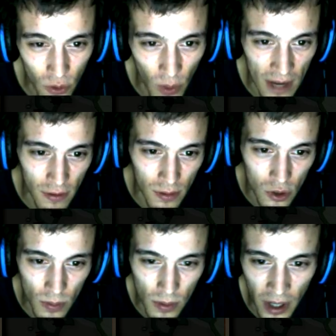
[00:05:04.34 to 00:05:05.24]
to wait for them
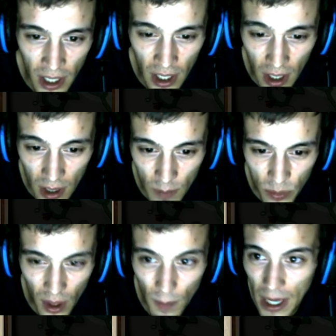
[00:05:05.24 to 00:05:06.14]
to reply.
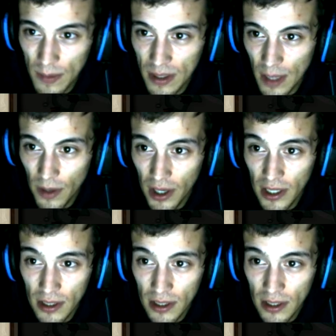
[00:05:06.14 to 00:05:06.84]
Maybe they might.